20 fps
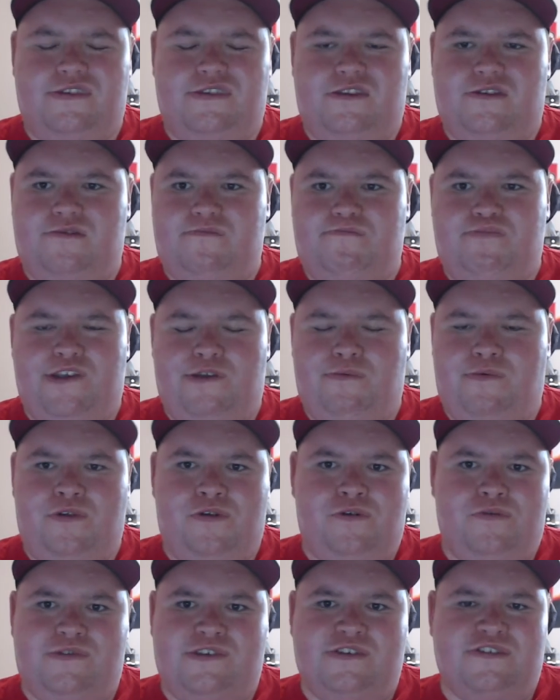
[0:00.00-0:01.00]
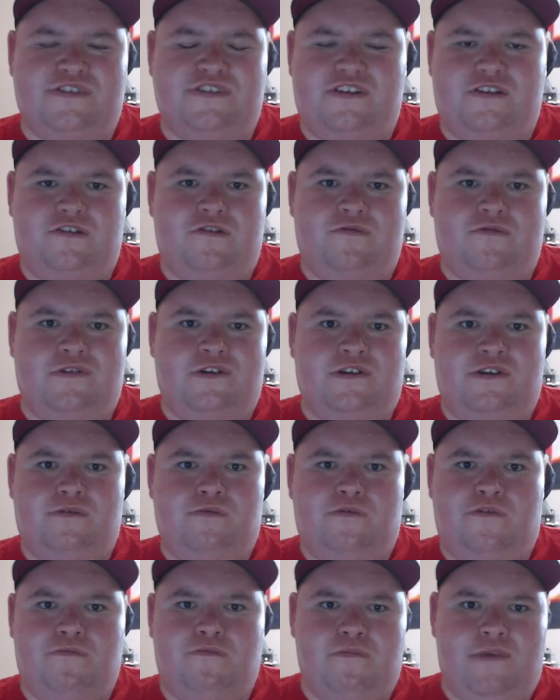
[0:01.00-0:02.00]
people who disagree
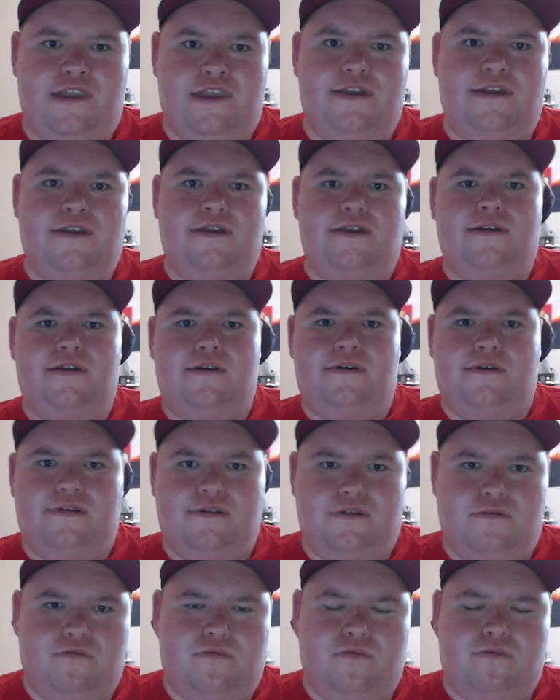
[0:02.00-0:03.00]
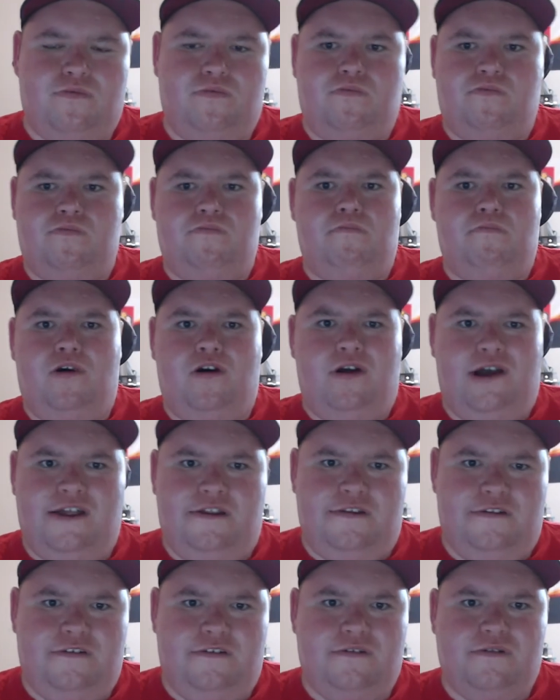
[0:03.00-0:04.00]
with me.
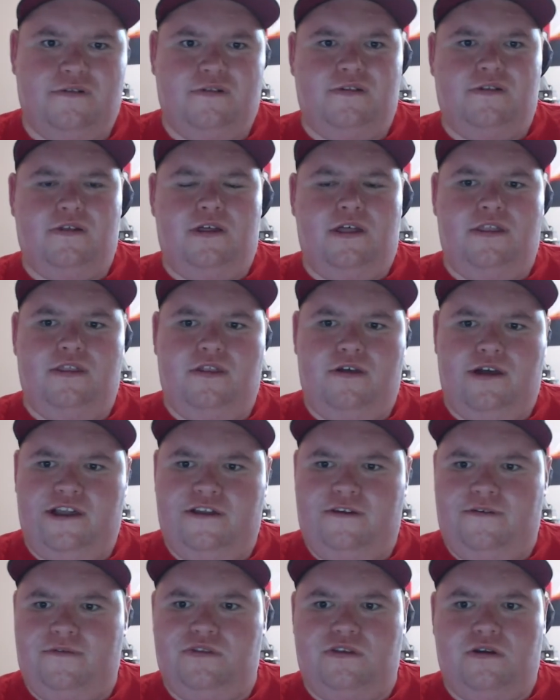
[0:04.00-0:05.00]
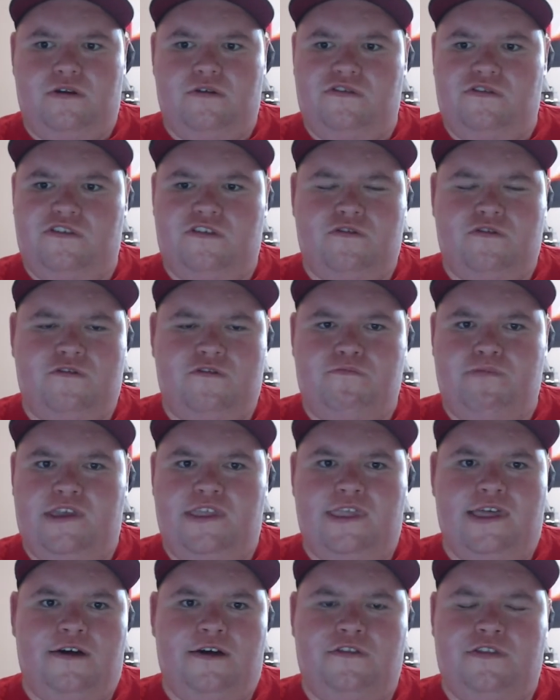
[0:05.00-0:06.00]
Mind. Like, those who have
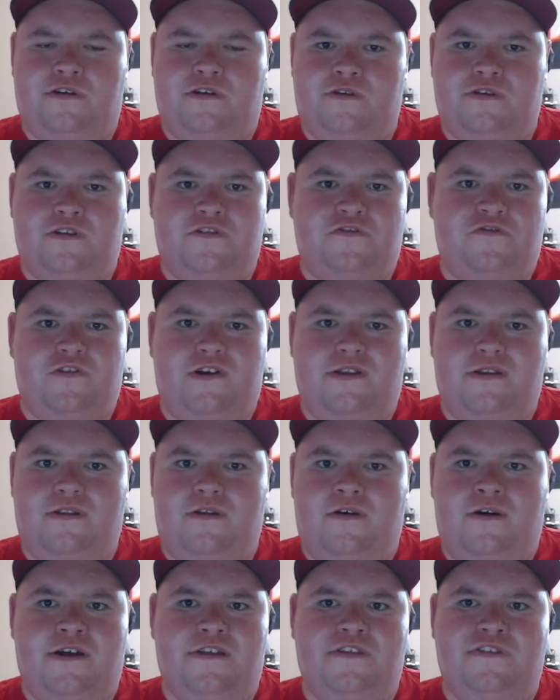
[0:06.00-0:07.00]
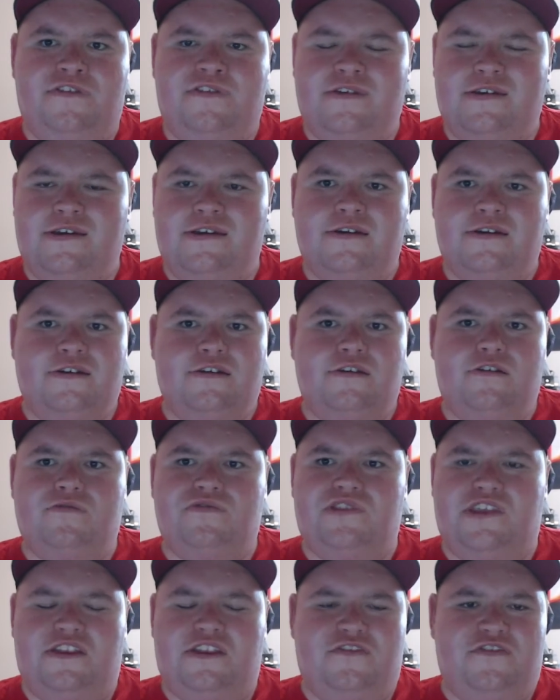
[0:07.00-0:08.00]
been out there on the front lines, you've
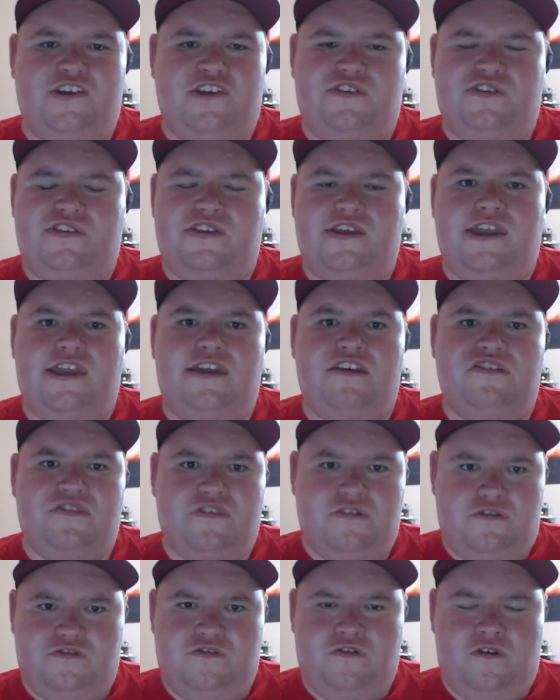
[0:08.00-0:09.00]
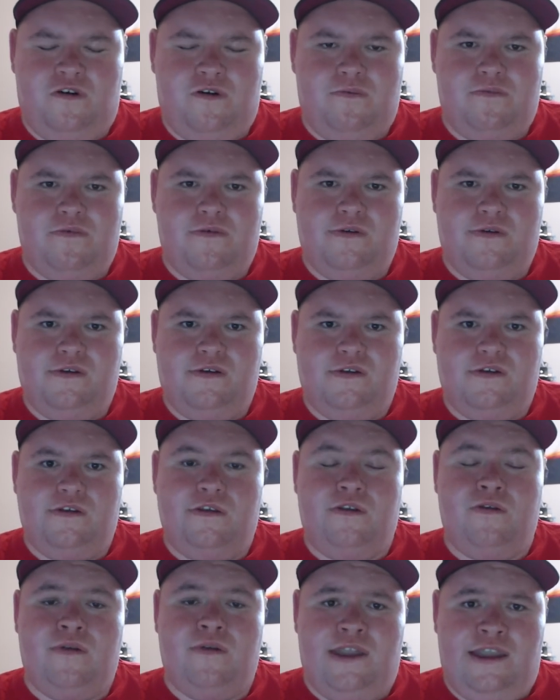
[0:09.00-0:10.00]
done a fantastic job.
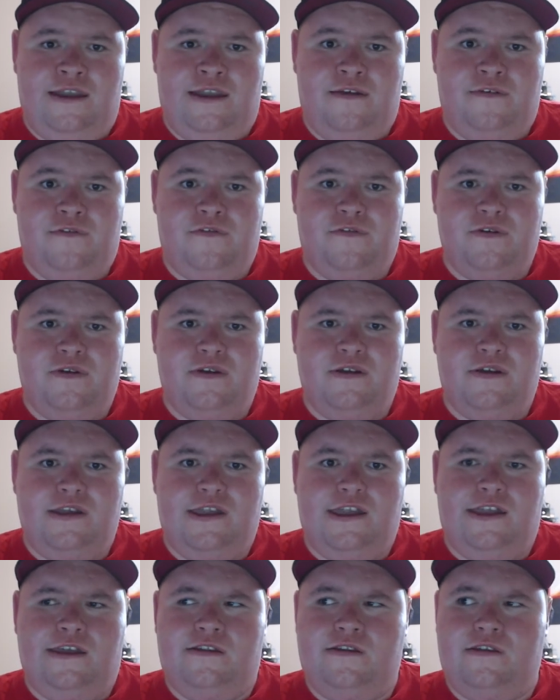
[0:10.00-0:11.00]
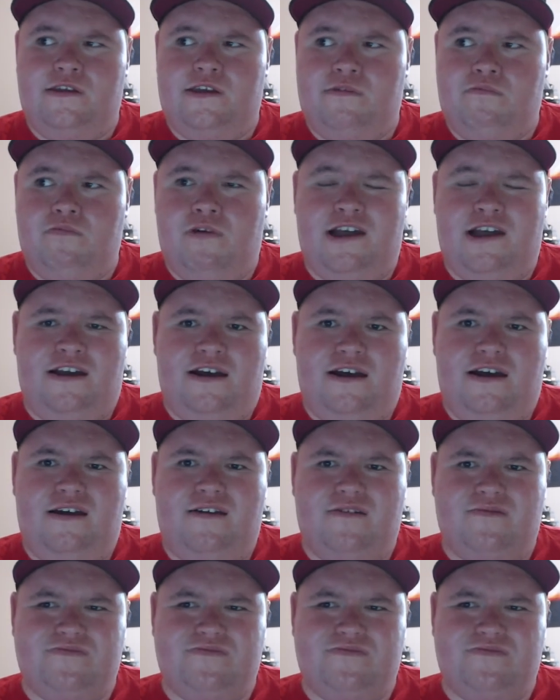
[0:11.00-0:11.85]
You have. And in my heart,